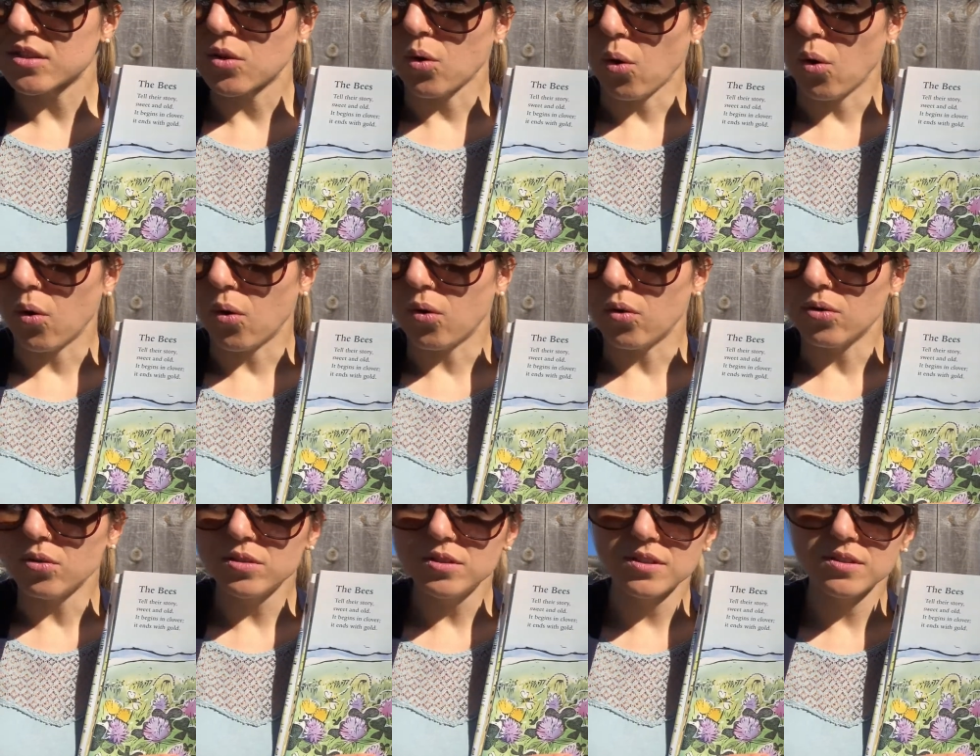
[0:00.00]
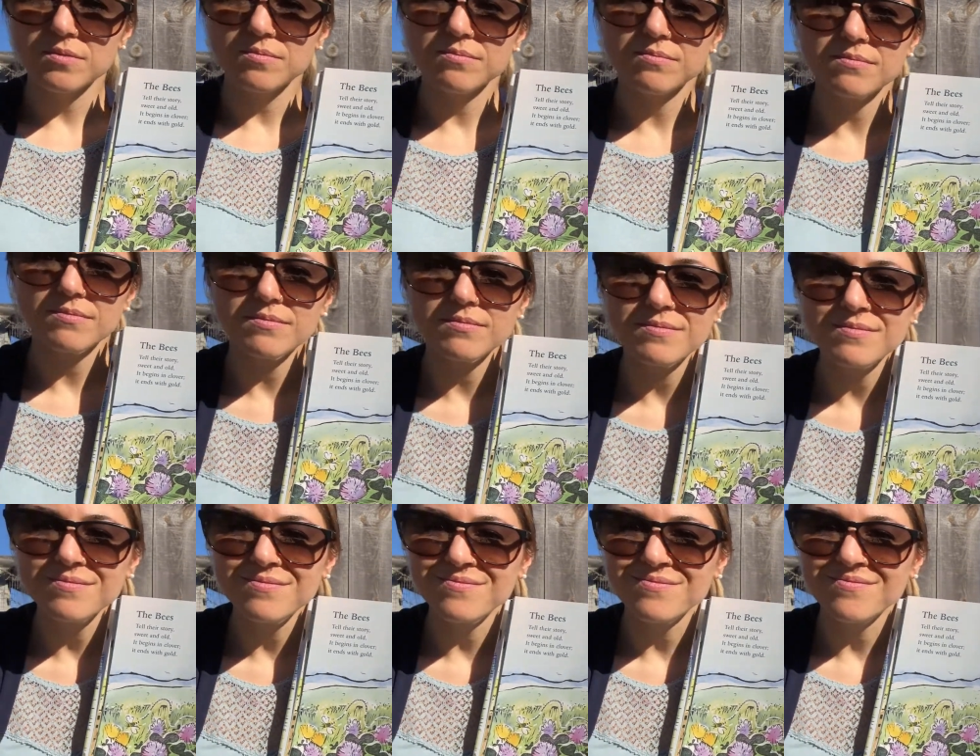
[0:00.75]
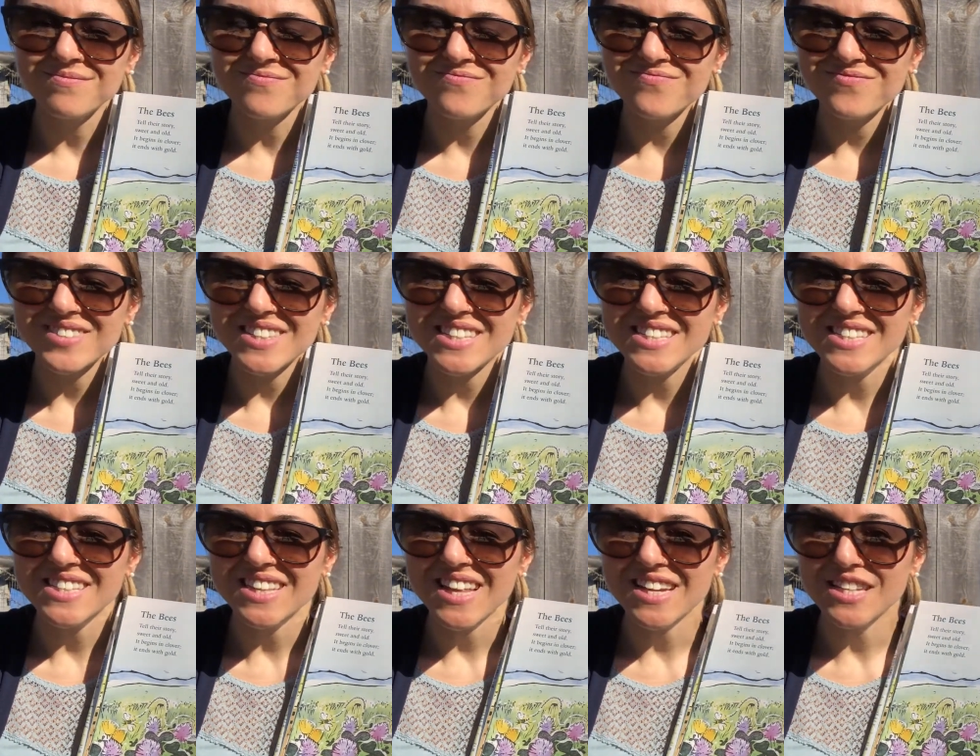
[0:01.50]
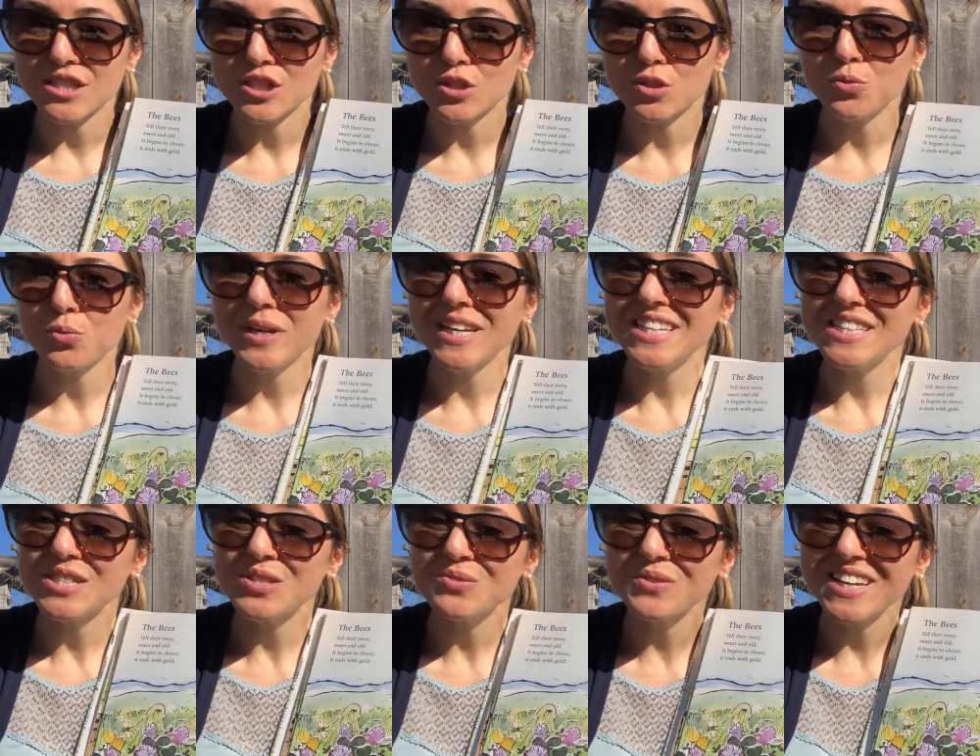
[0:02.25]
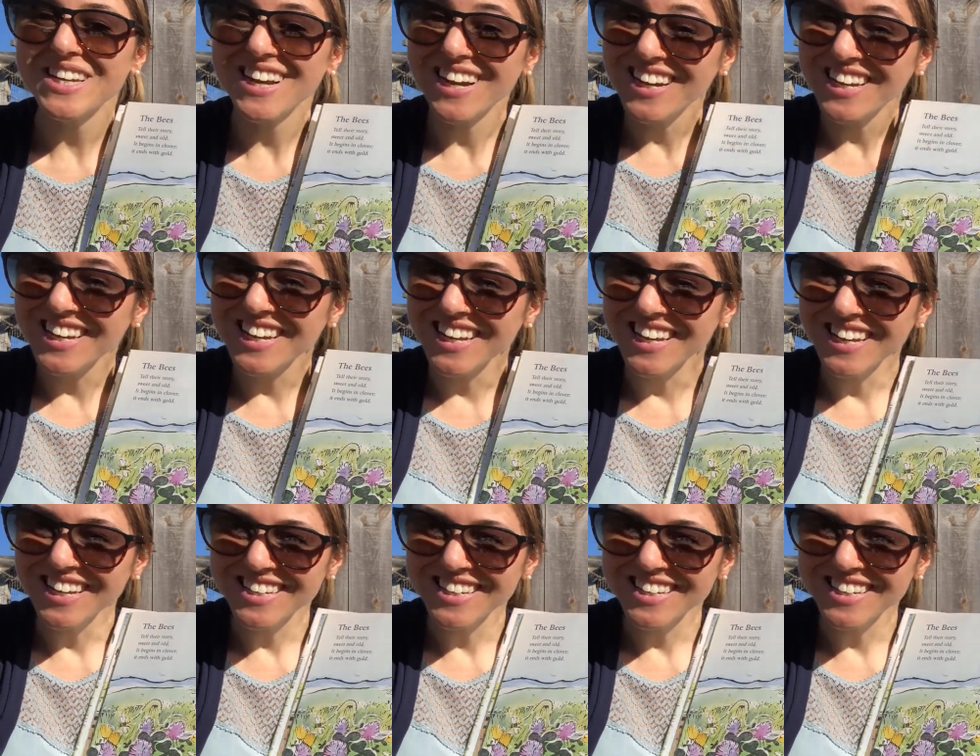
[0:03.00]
gold? Is it that sweet, sweet honey?